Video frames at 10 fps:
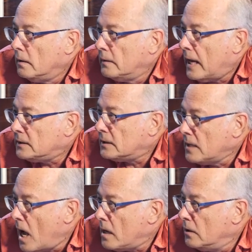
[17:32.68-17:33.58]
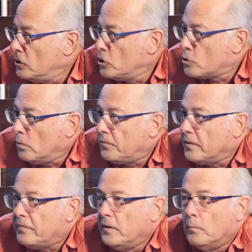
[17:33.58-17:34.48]
That's not unusual for
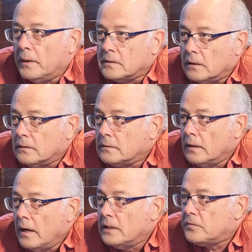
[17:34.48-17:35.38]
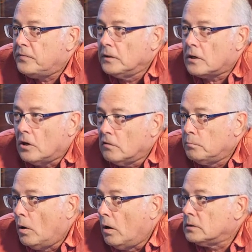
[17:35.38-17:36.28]
the film business. It's full of
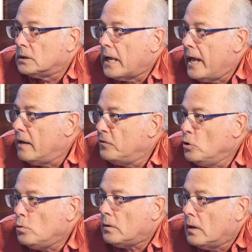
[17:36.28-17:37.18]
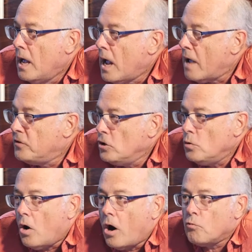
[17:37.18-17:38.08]
curveballs. And if you if
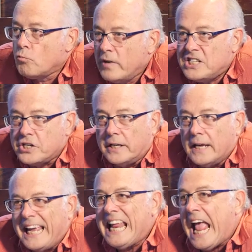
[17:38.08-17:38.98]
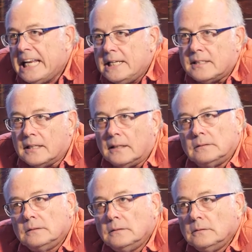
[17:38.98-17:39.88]
you are rigid in anything,
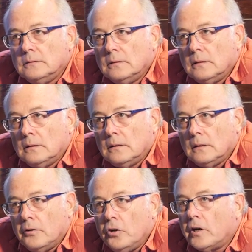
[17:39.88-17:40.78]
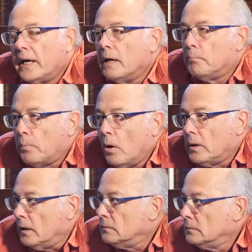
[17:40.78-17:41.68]
you're going to get
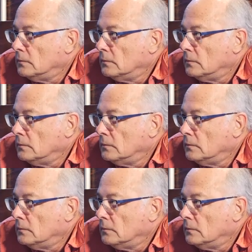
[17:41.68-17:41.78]
broken.